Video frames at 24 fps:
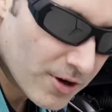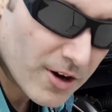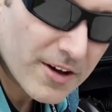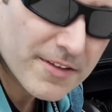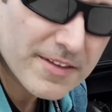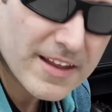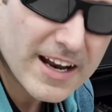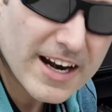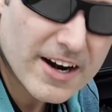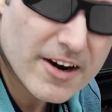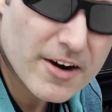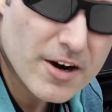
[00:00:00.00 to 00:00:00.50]

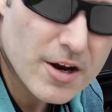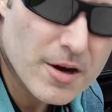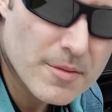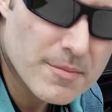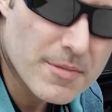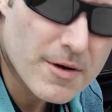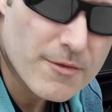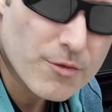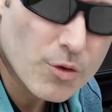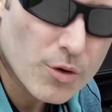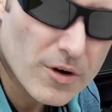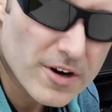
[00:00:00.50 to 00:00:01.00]
there,
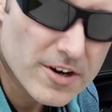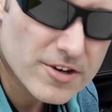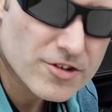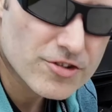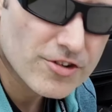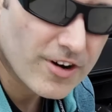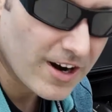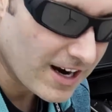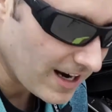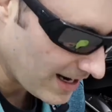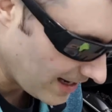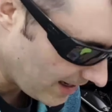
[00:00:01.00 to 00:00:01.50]
before it
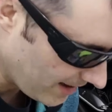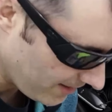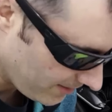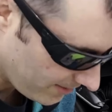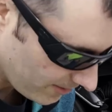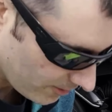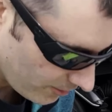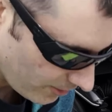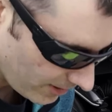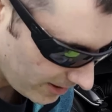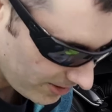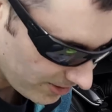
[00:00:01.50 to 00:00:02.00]
dries, the
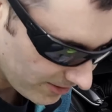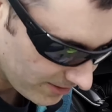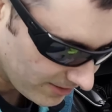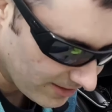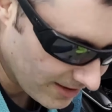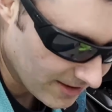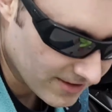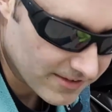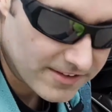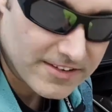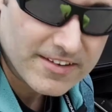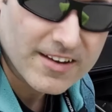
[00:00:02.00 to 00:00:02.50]
direction
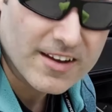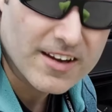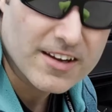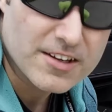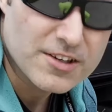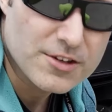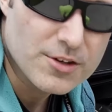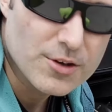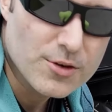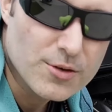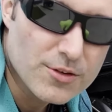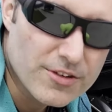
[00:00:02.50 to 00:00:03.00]
says to
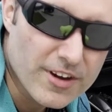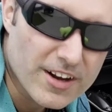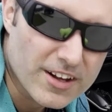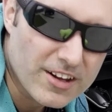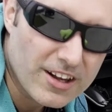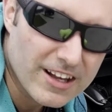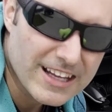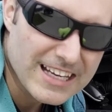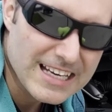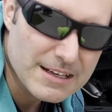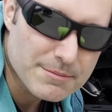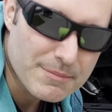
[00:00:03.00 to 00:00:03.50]
use a
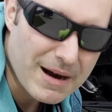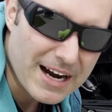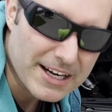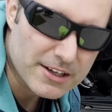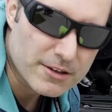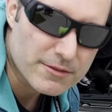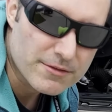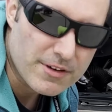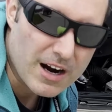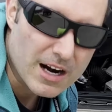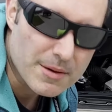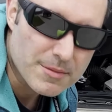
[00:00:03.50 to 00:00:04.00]
clean
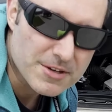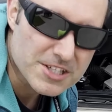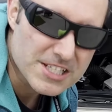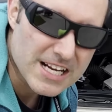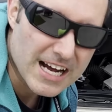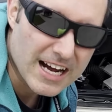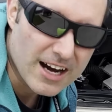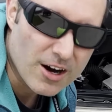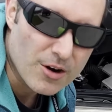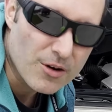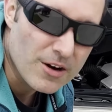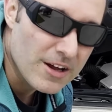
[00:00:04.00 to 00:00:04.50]
microfiber
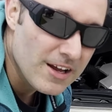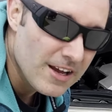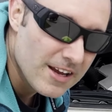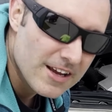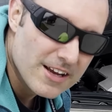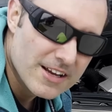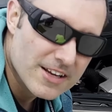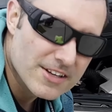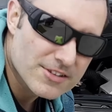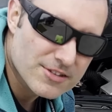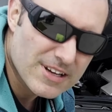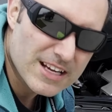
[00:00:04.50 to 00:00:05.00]
towel.
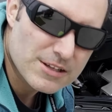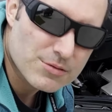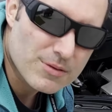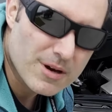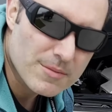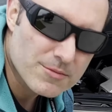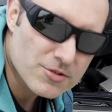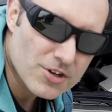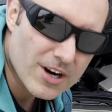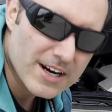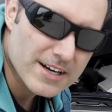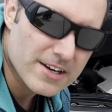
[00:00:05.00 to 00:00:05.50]
So that's what
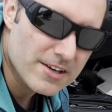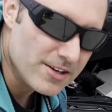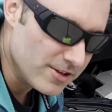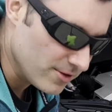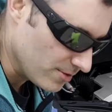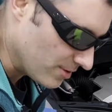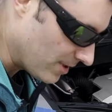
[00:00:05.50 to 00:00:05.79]
I'm trying to do.